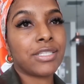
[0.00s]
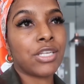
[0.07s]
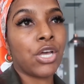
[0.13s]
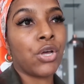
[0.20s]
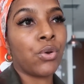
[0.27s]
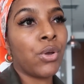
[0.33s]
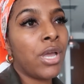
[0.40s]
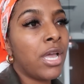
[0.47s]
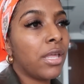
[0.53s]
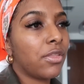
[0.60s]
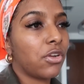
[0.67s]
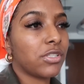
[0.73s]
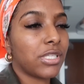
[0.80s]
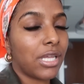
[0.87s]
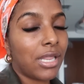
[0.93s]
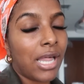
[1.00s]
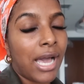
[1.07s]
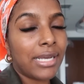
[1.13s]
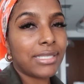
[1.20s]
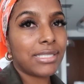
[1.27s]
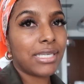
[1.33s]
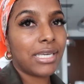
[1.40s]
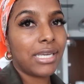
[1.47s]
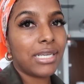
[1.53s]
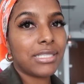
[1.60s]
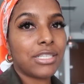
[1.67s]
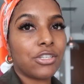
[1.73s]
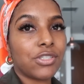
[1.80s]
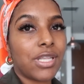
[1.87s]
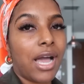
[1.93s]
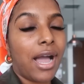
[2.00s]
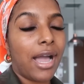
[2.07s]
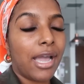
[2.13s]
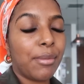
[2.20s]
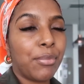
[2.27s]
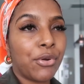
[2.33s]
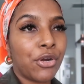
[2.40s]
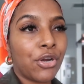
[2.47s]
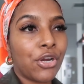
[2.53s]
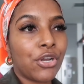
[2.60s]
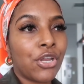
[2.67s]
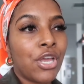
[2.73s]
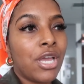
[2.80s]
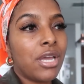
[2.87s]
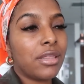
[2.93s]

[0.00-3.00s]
So there's the classics, there's the hybrid,